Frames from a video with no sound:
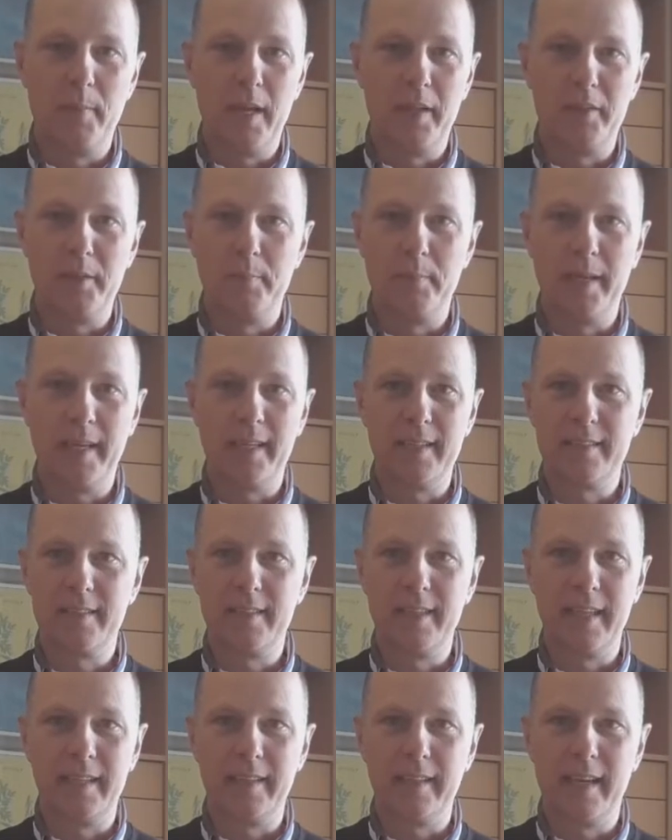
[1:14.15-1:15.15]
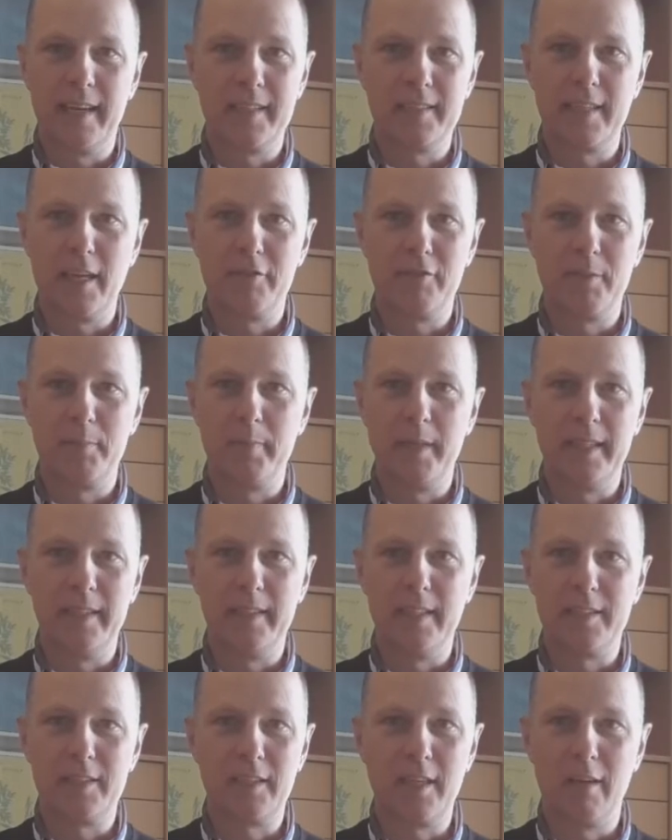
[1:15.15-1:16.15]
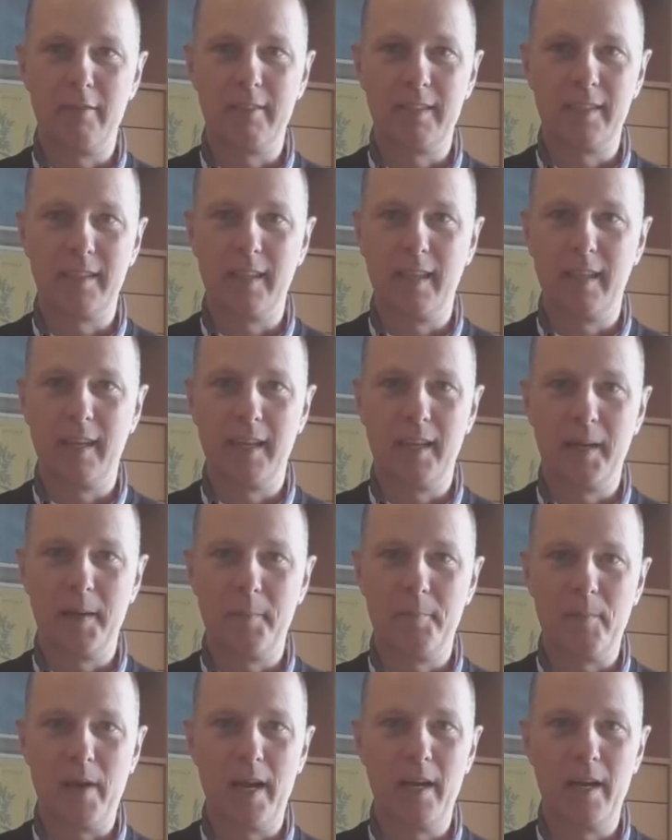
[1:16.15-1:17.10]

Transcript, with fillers: the biggest thing that has ever been discovered. Uh,